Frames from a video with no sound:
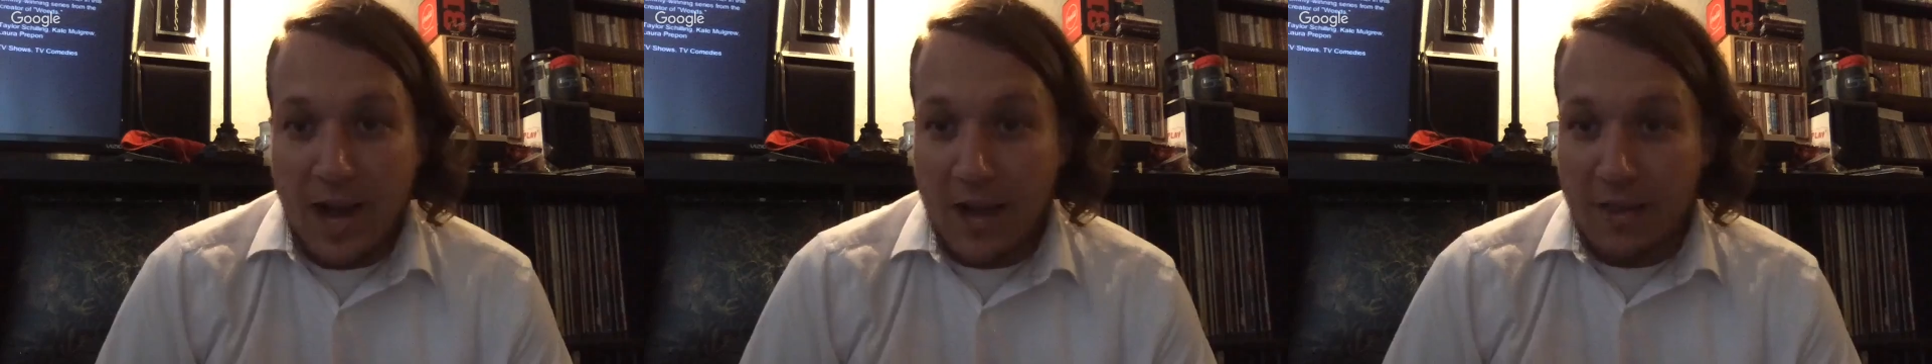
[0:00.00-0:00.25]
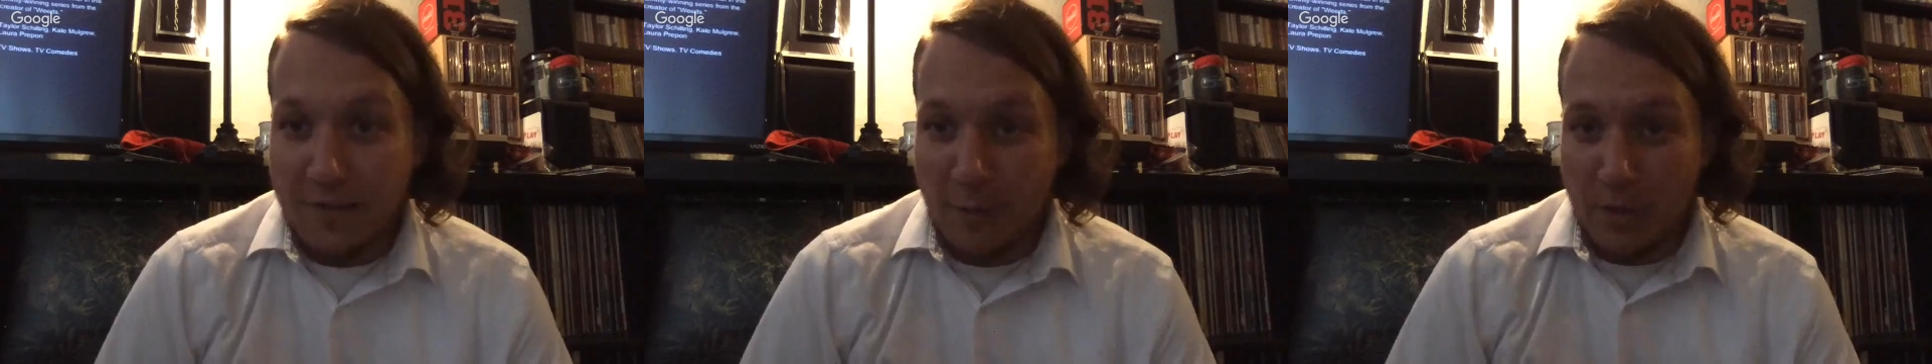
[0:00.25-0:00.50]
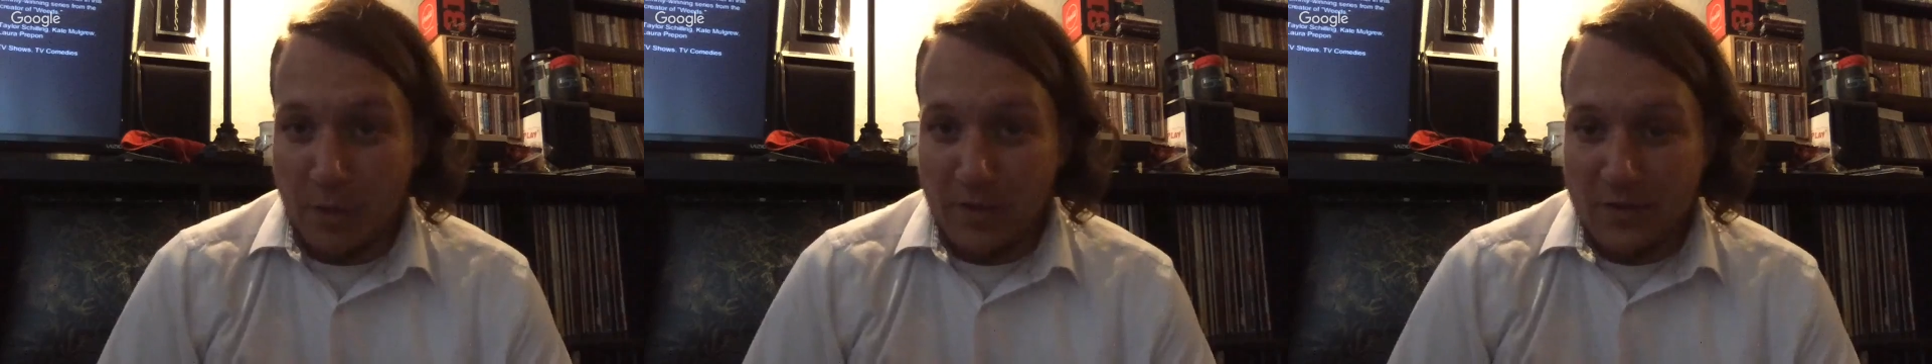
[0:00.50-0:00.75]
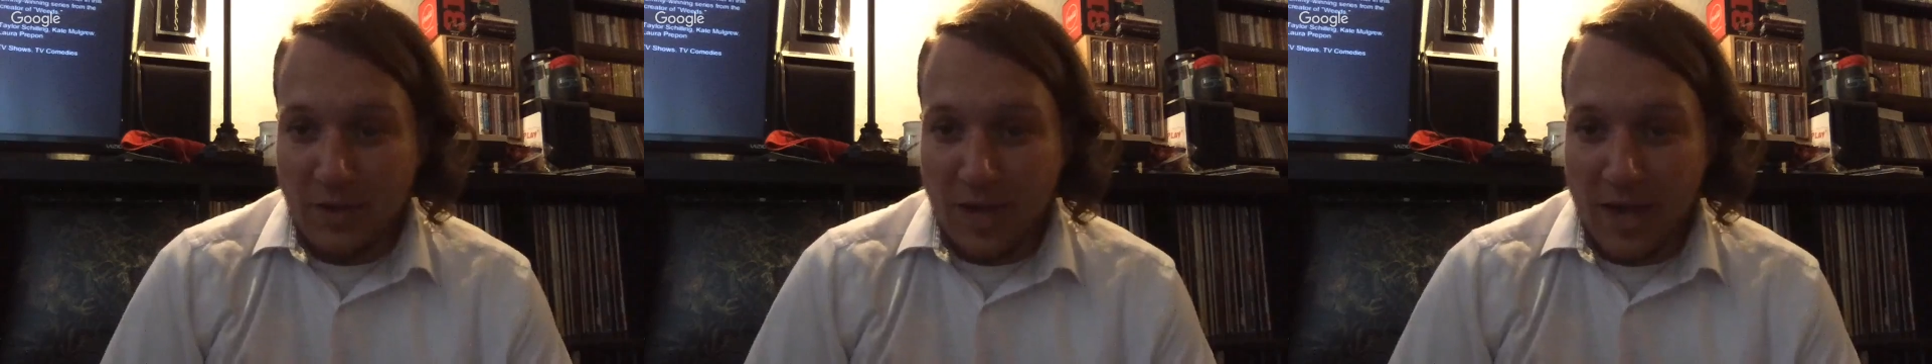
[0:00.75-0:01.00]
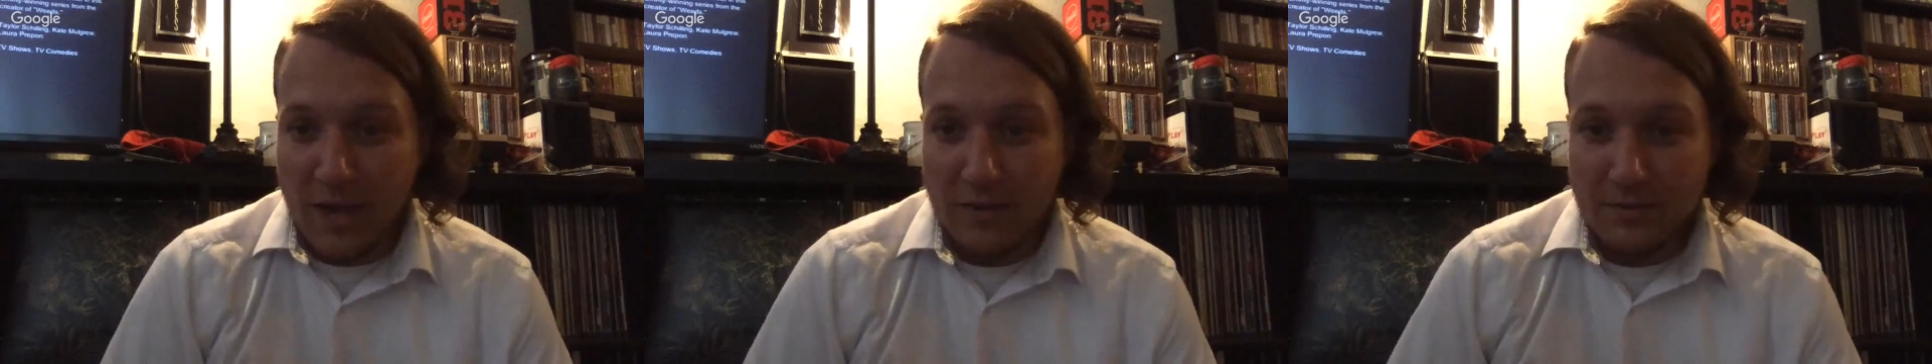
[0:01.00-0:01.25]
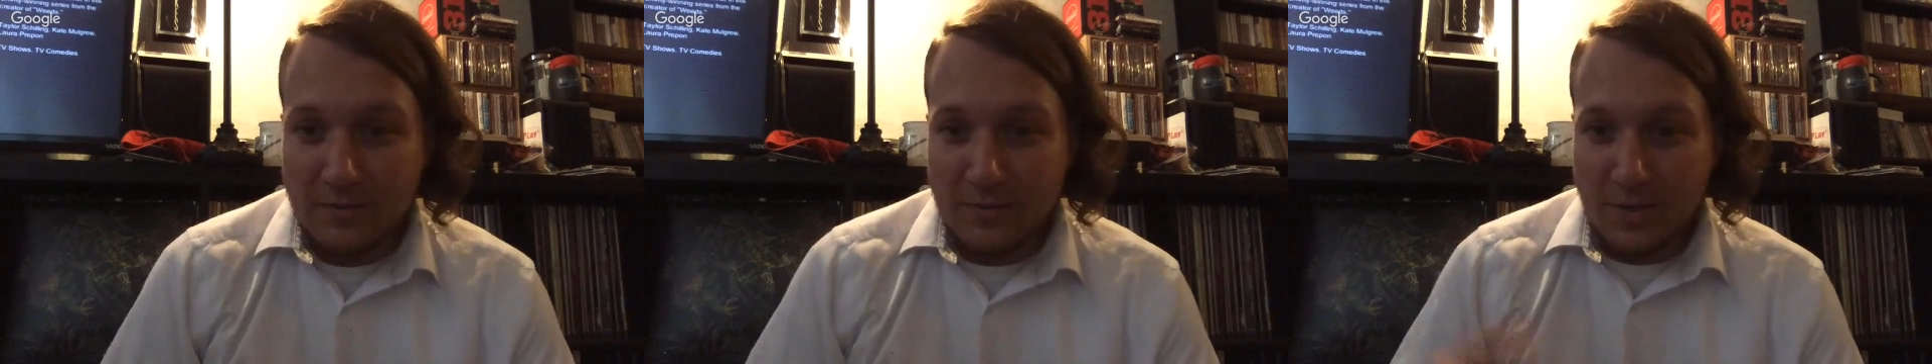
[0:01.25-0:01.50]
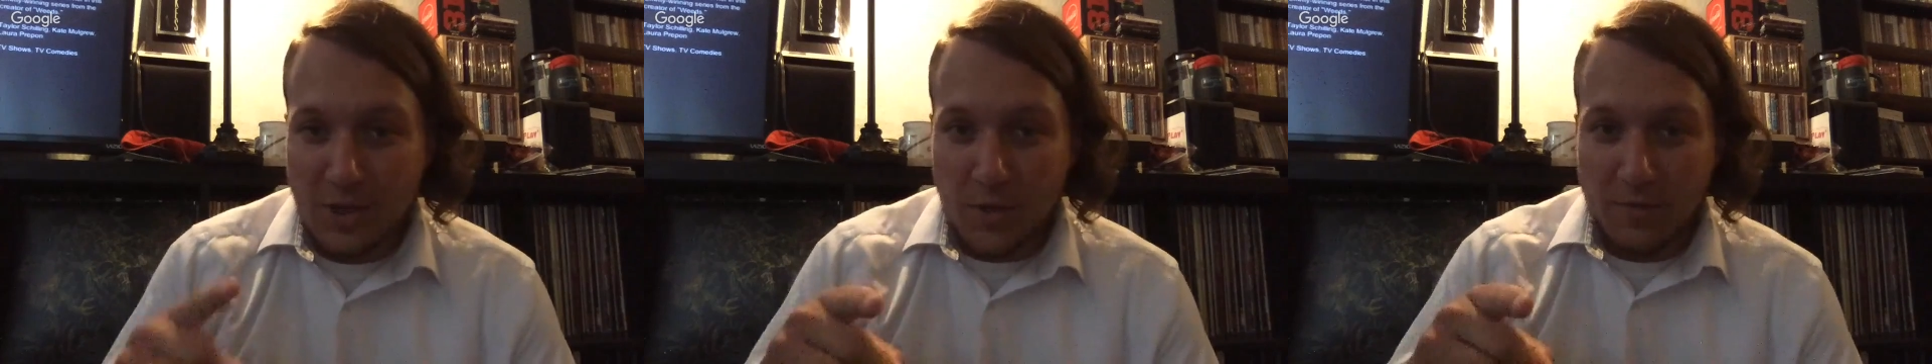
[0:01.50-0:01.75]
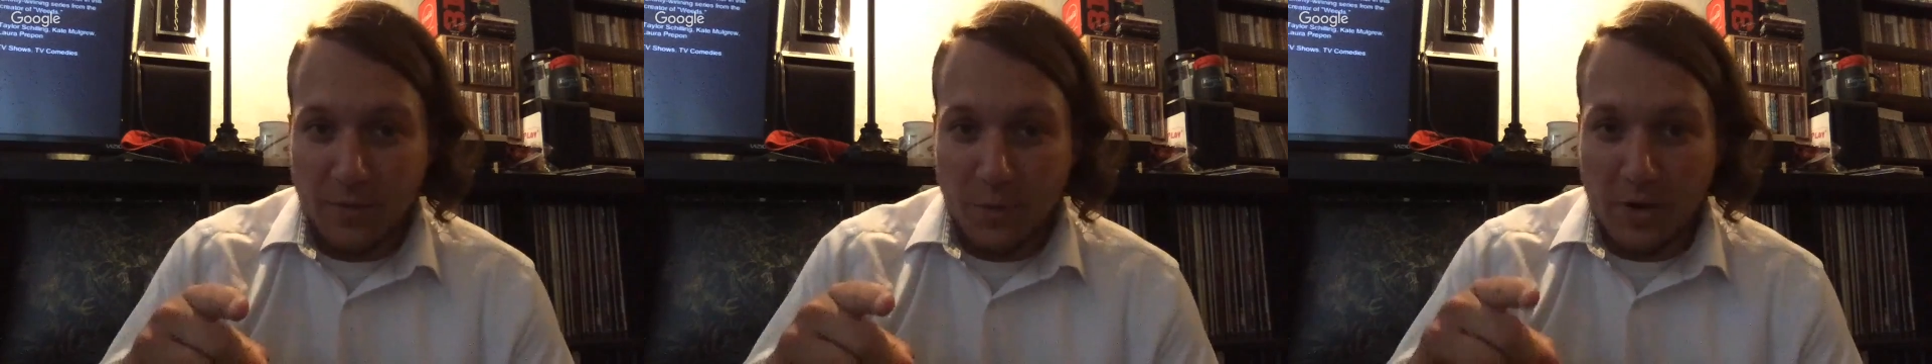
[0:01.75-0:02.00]
the 4th of July, going
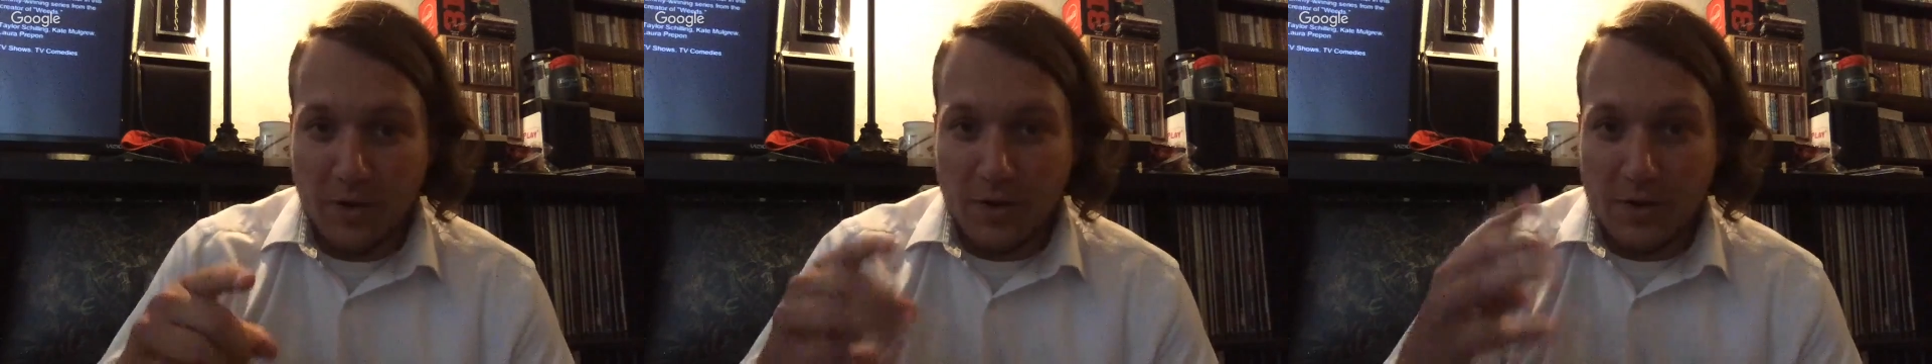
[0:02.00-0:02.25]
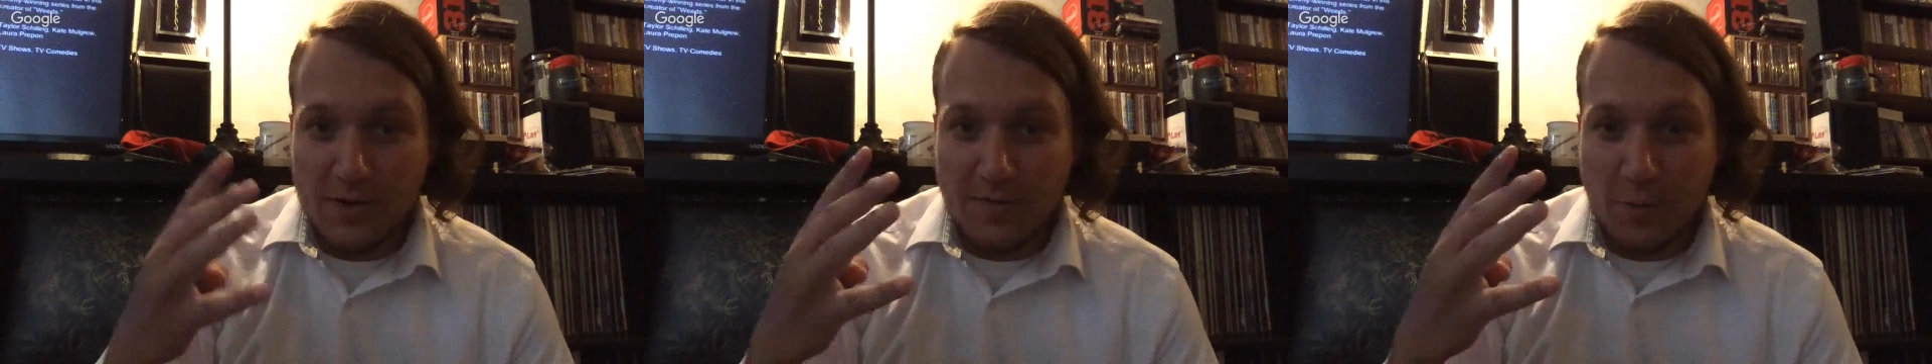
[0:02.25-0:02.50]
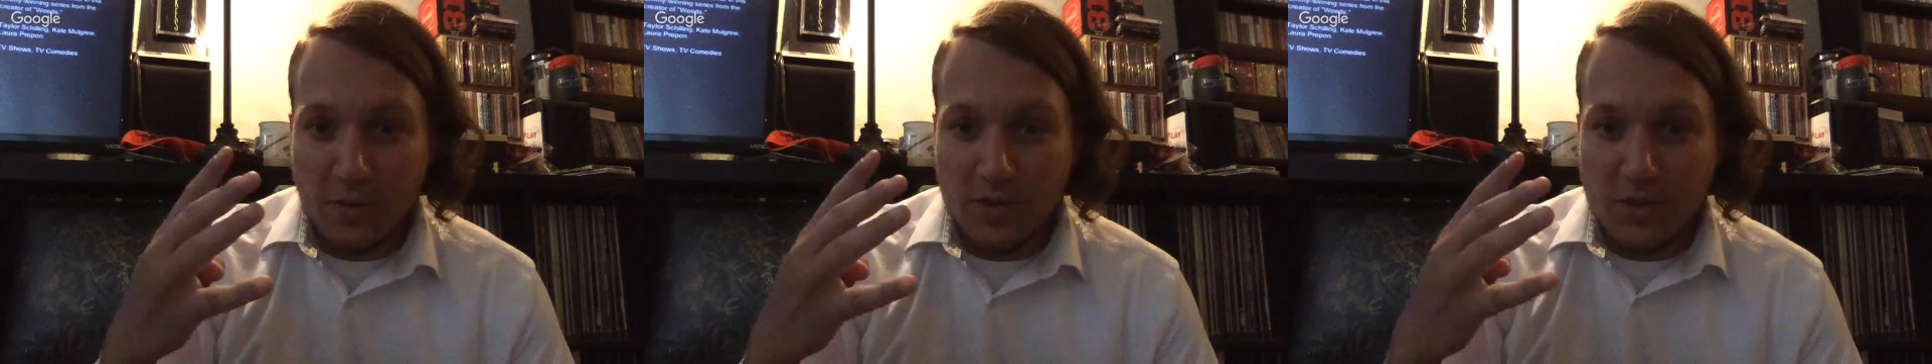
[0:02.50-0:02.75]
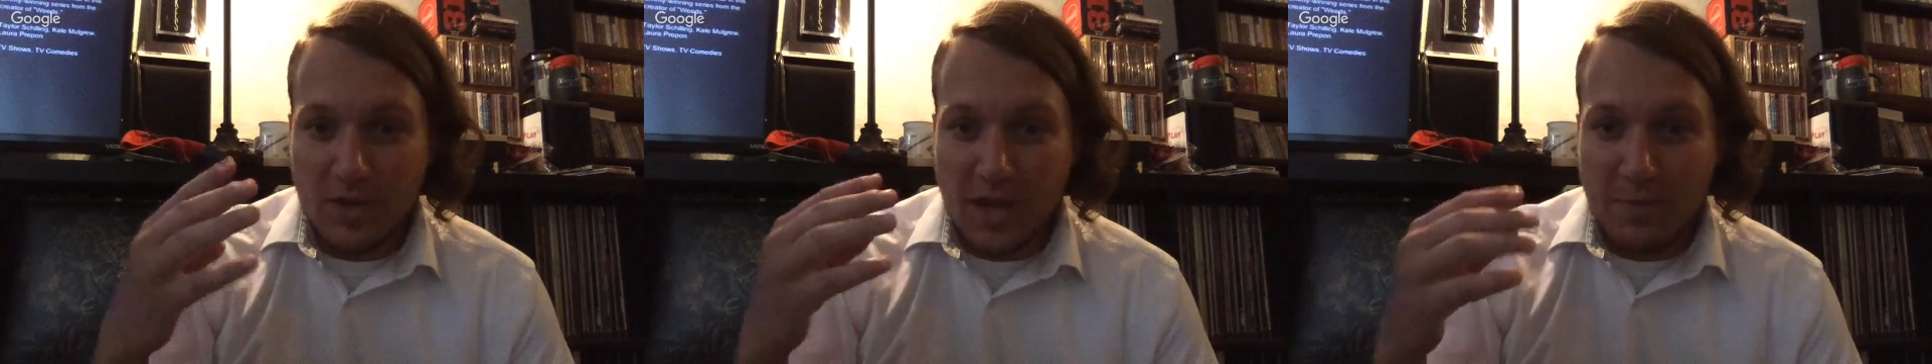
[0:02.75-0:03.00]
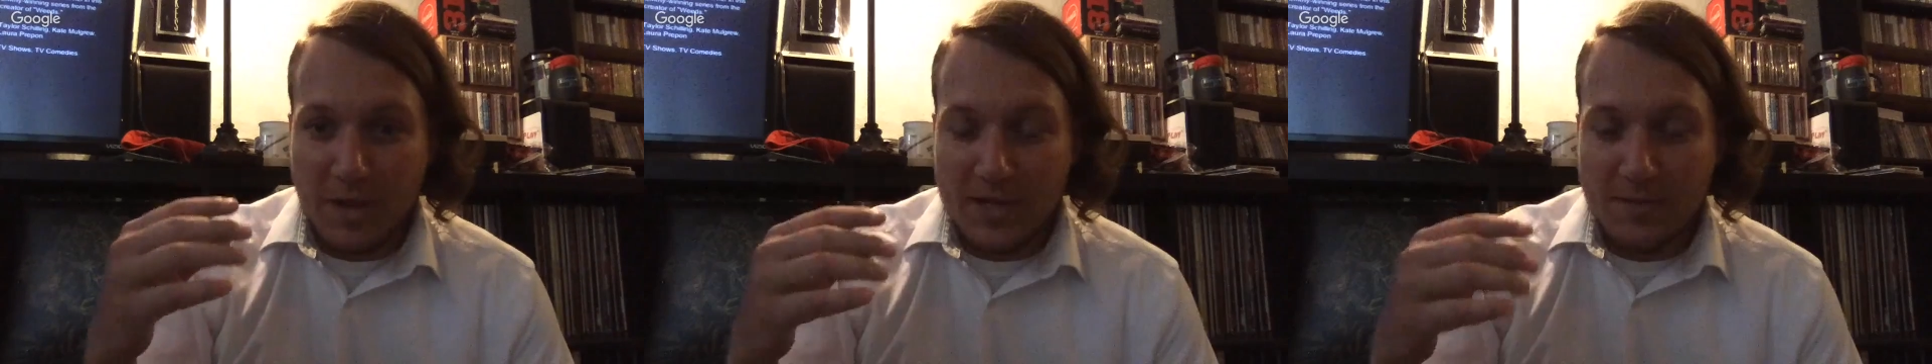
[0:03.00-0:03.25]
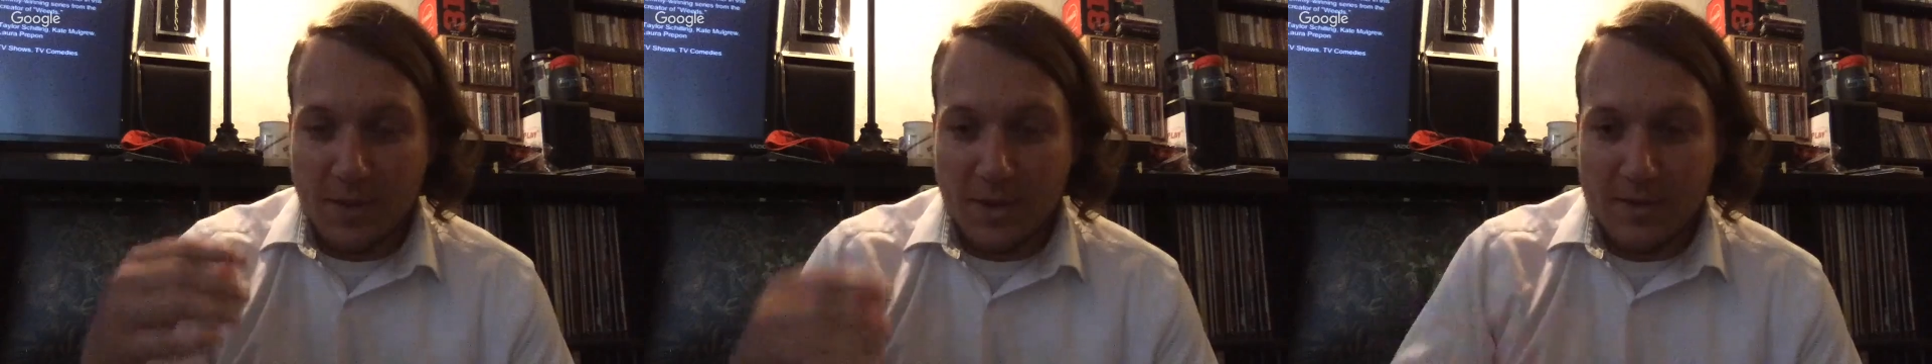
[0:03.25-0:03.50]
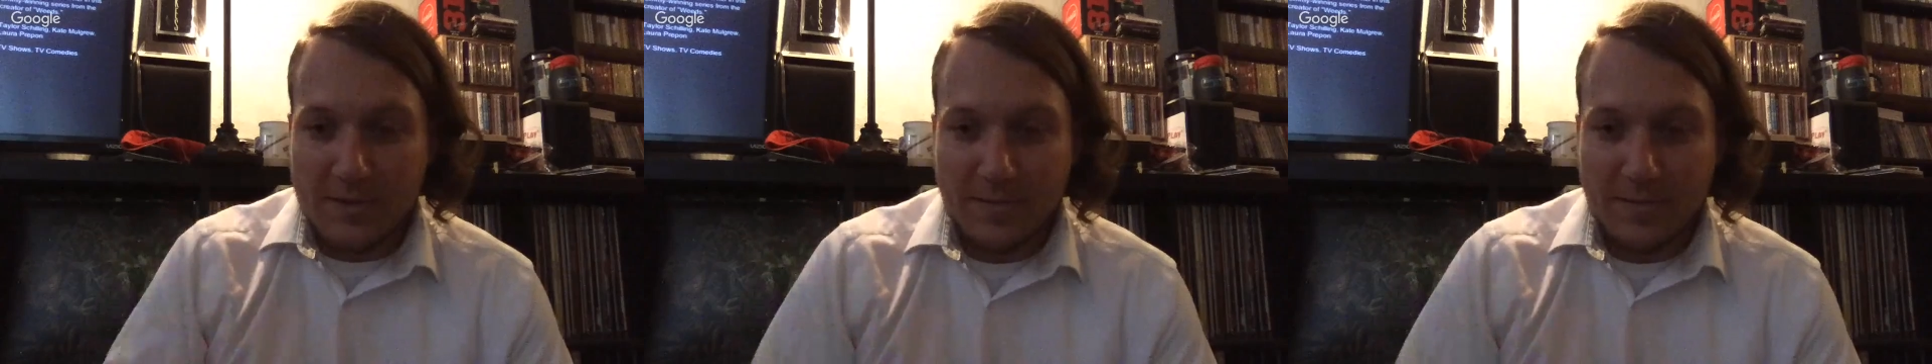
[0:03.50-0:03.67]
for one of those 4th of July baseballs.